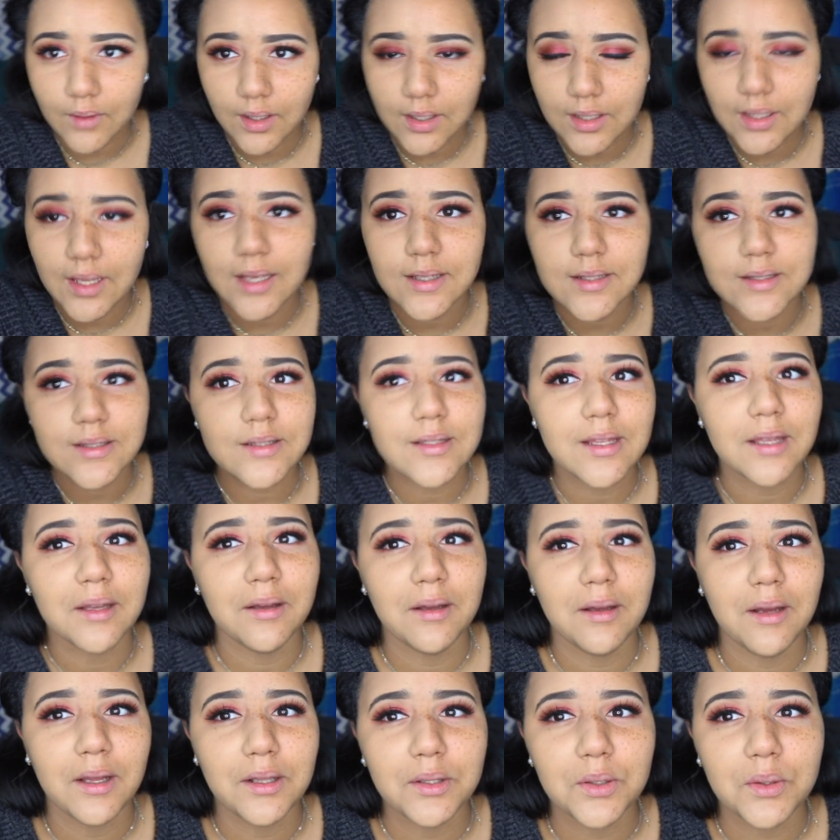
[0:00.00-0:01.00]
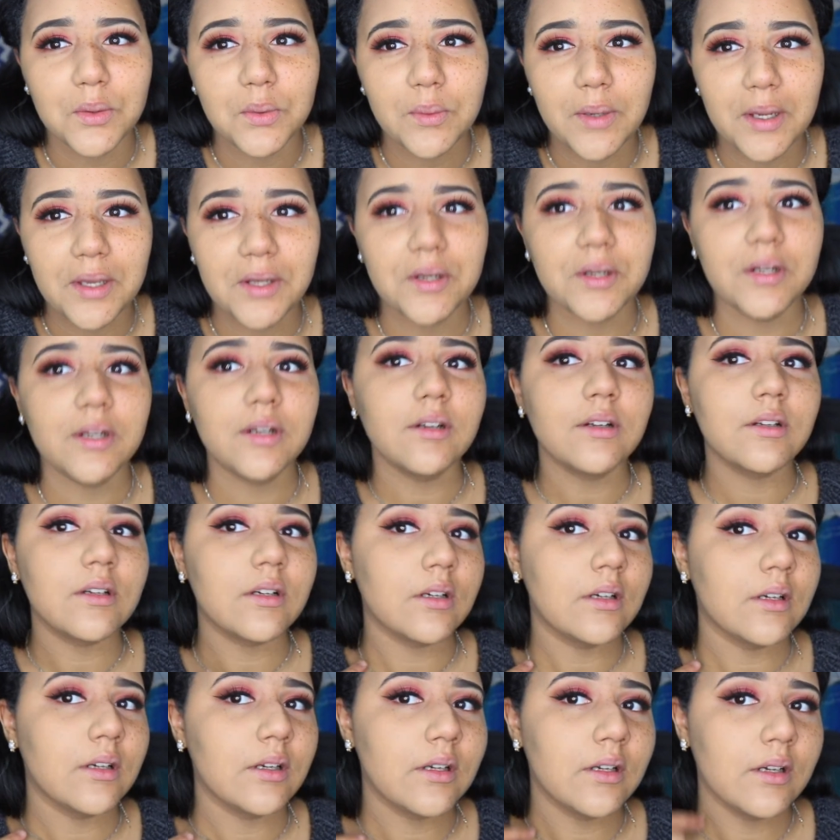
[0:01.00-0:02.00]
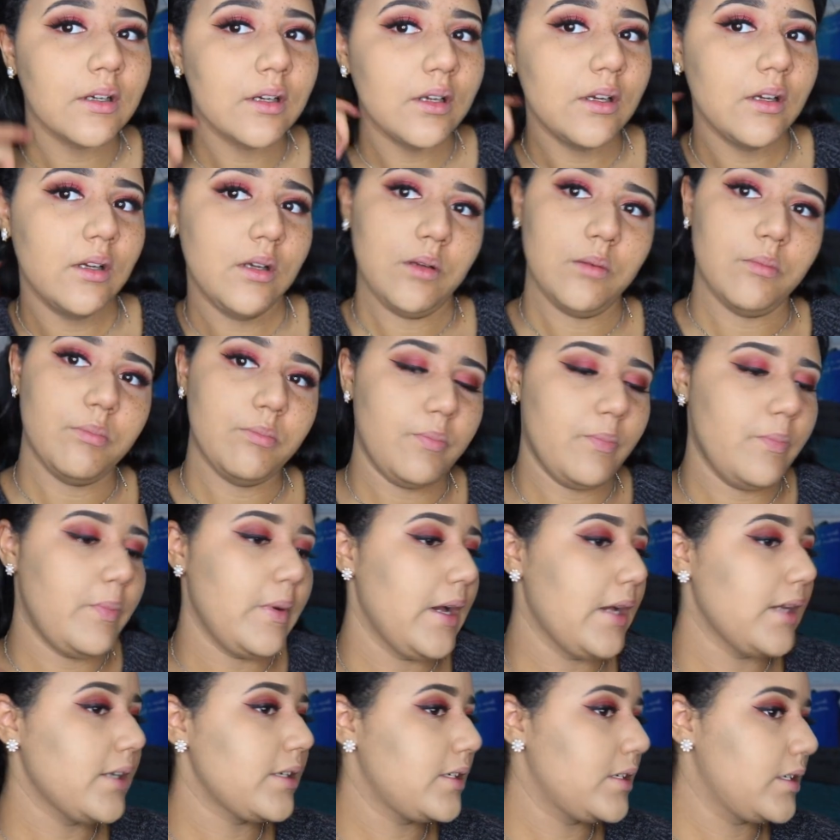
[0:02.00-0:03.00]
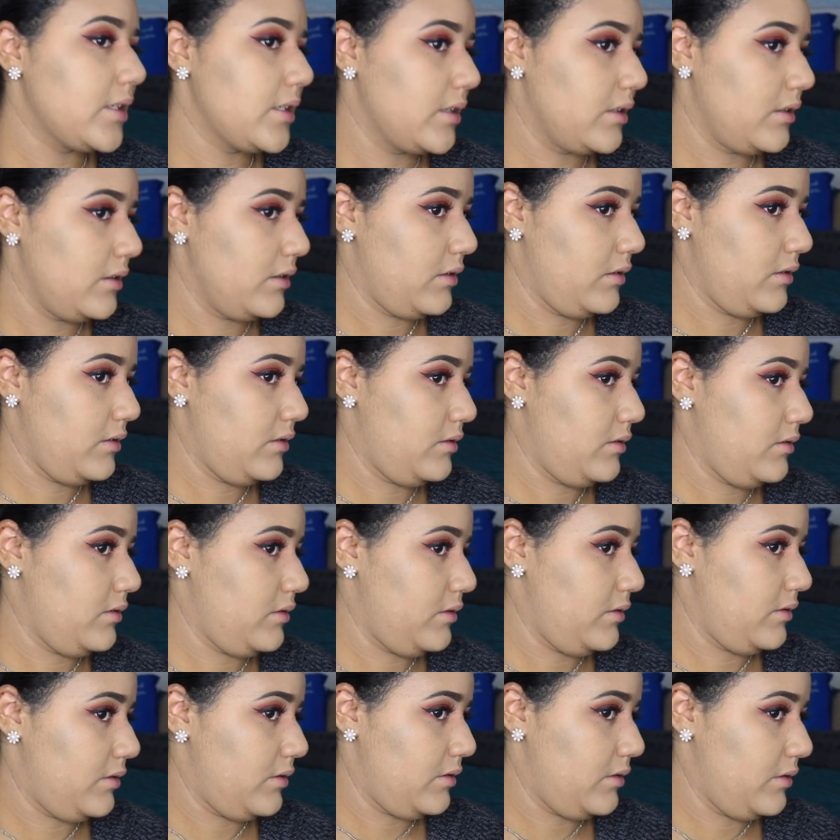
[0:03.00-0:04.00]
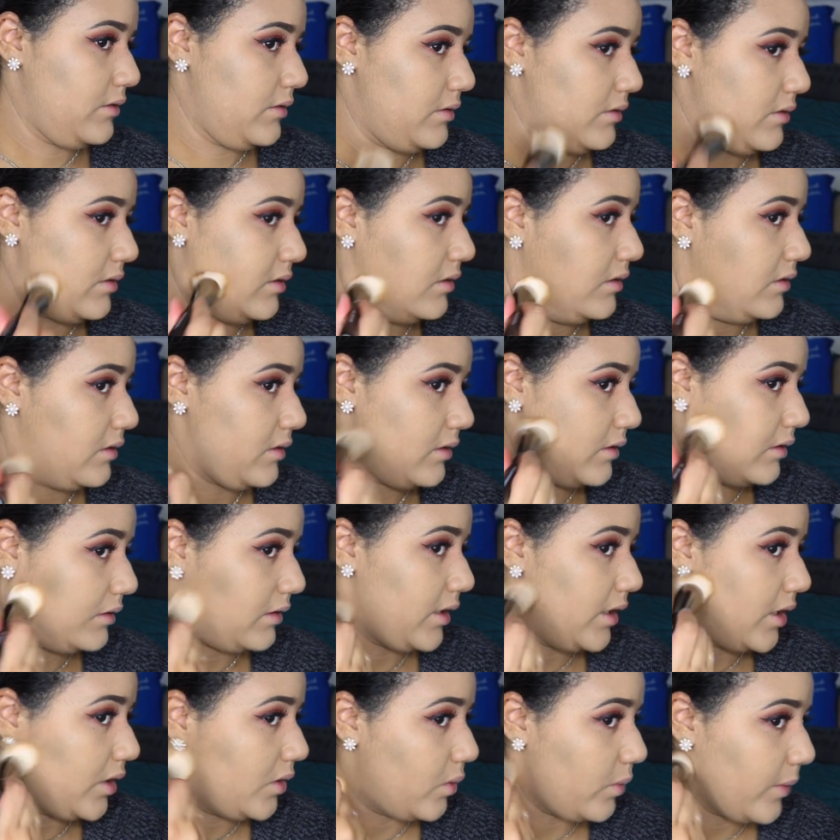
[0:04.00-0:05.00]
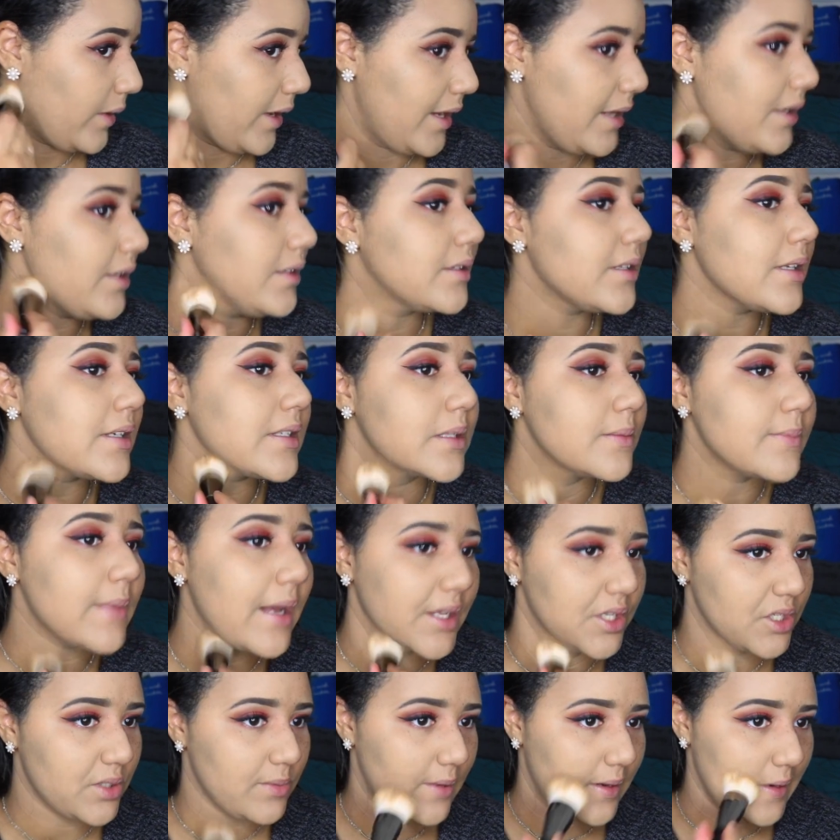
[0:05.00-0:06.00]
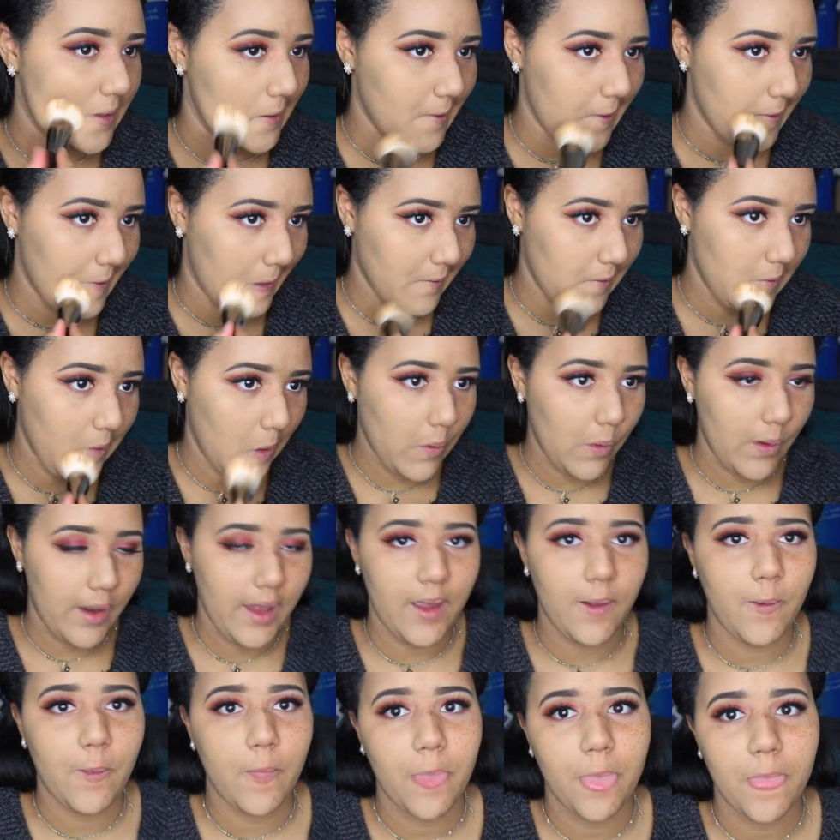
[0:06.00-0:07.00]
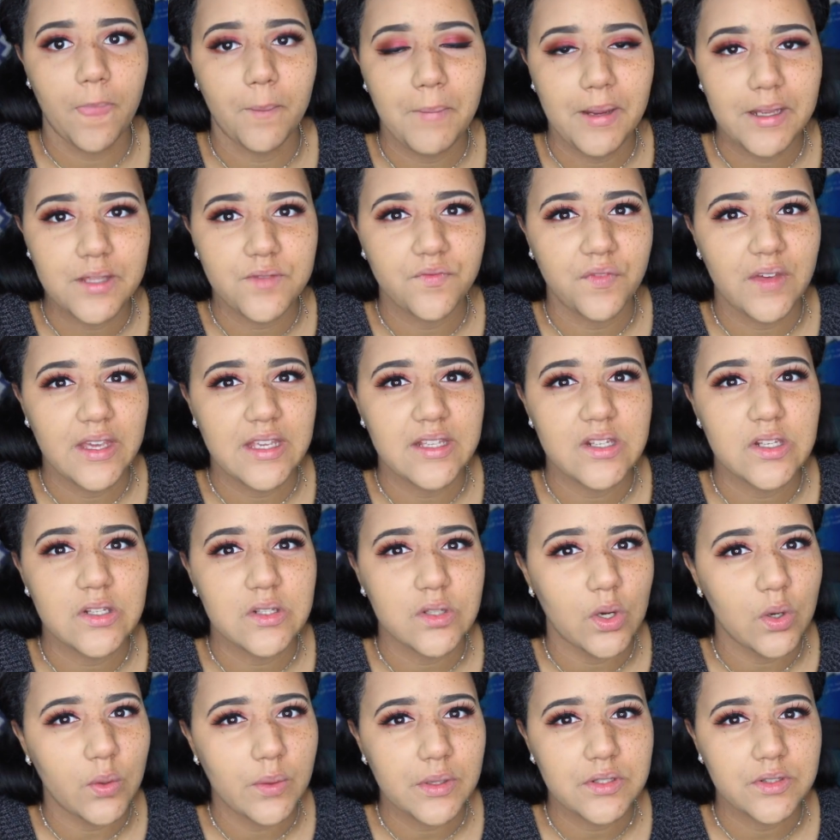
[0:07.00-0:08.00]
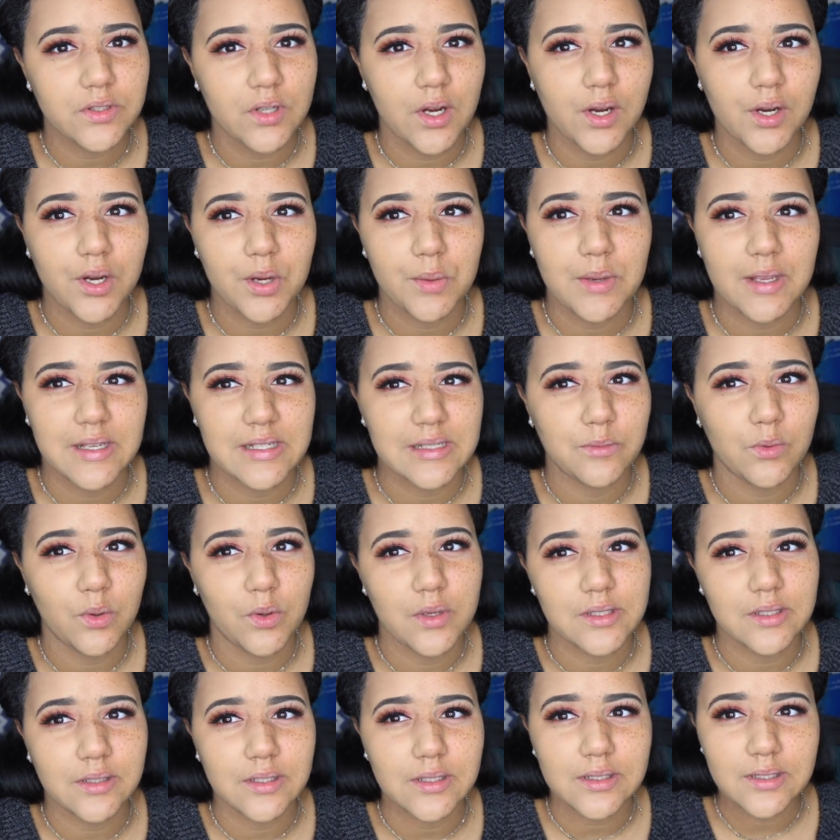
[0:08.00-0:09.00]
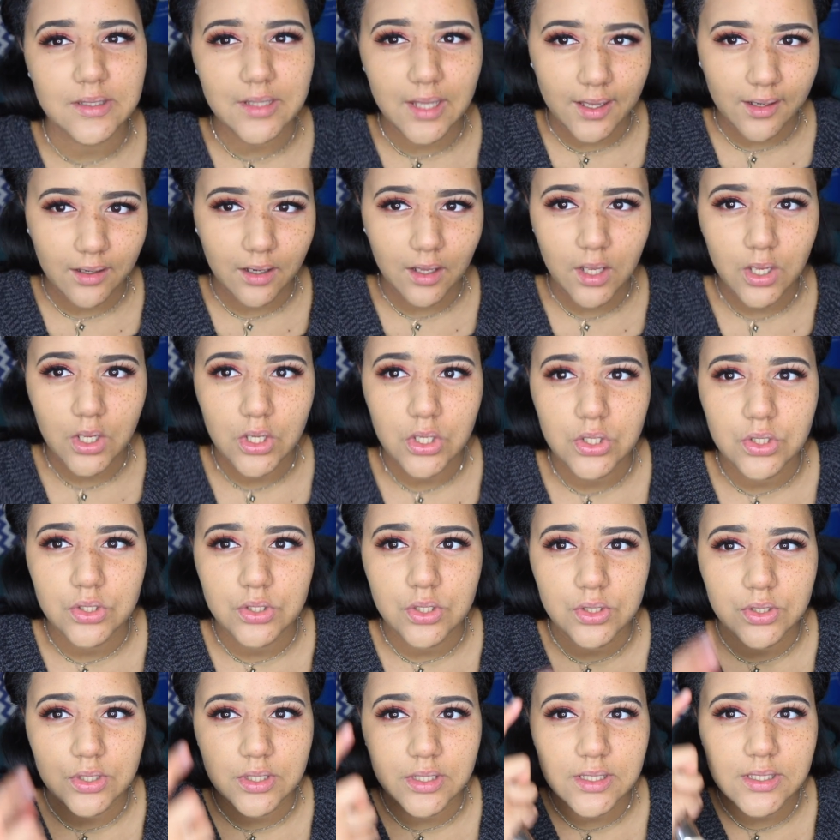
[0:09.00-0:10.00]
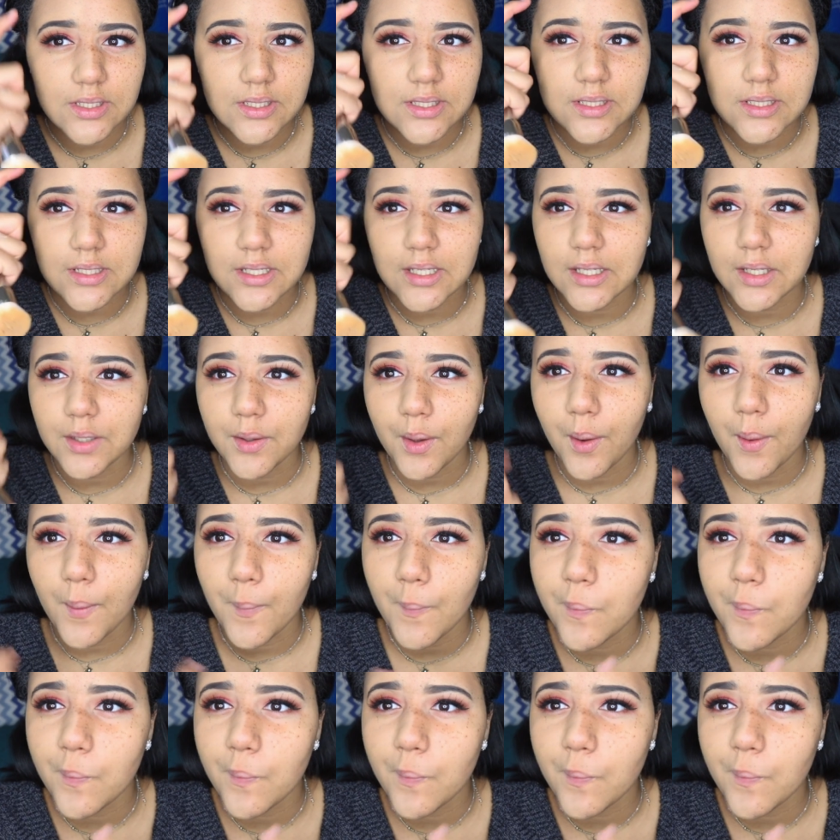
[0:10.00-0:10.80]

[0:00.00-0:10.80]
Yes, I look whiter, but in a way it does match my neck in a way. My face is always darker because I'm always in the sun. So as you can see, I'm